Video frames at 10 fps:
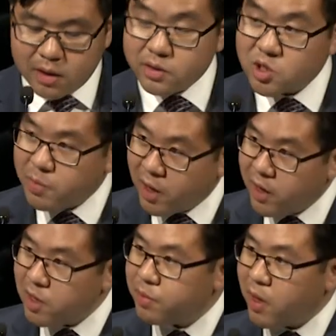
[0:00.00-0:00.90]

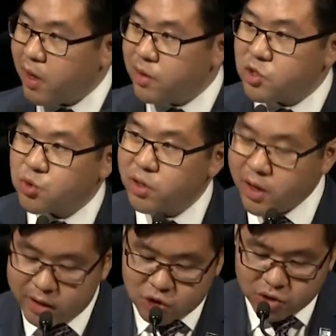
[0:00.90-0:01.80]
Inspired by the Twitter
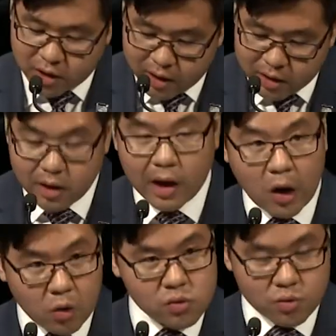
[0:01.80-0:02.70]
hashtag
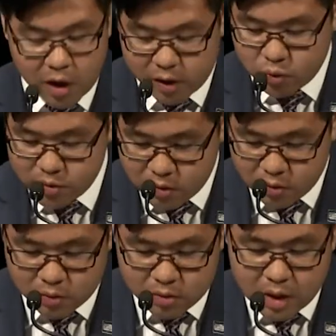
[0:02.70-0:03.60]
I'll Ride With
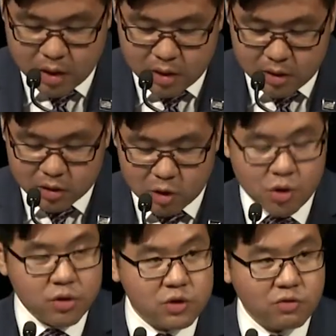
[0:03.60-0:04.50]
You,
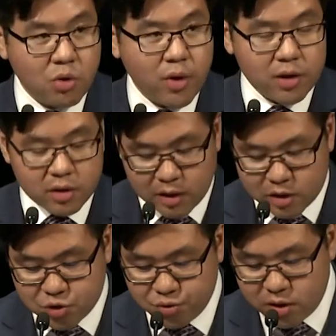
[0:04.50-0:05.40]
Commuters from around the
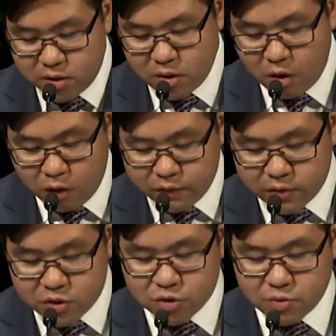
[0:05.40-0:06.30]
country
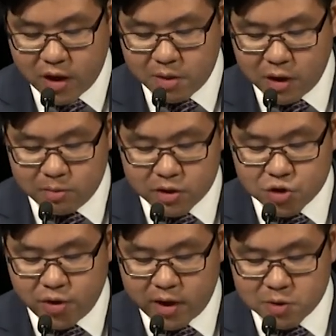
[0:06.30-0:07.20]
offered to ride public
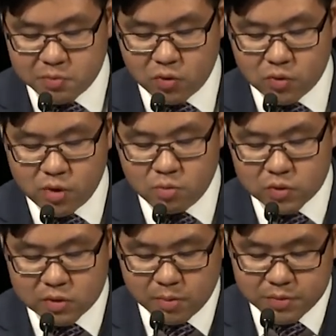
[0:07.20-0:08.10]
transport with
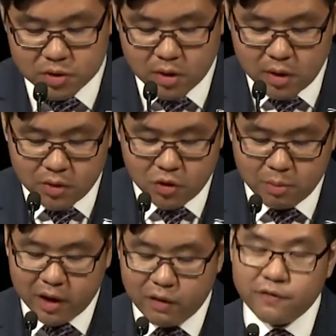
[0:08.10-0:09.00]
Muslims who
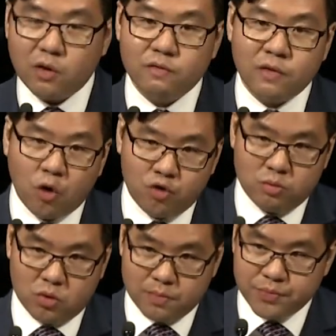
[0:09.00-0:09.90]
may have felt
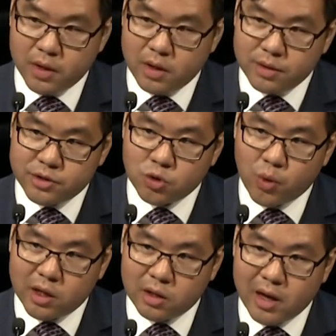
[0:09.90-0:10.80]
vulnerable to
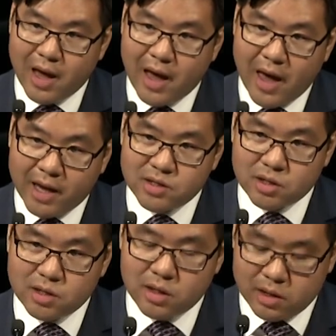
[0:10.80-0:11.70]
any
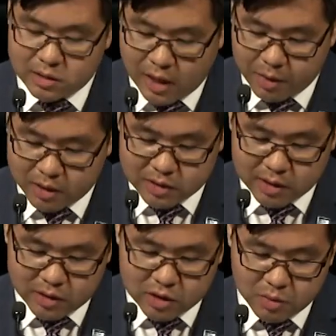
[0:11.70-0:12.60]
anti-Islamic
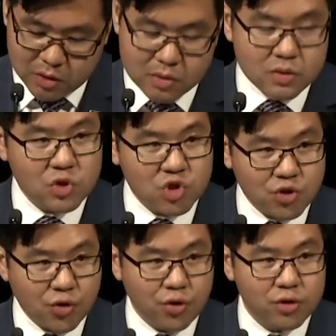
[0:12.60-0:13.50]
sentiment
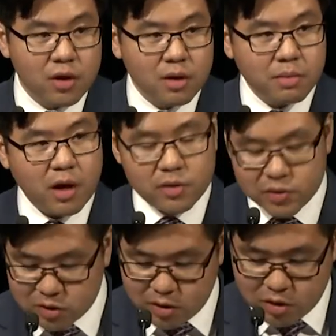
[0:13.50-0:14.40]
stirred by the
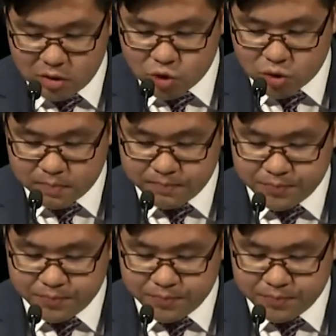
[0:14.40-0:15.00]
siege.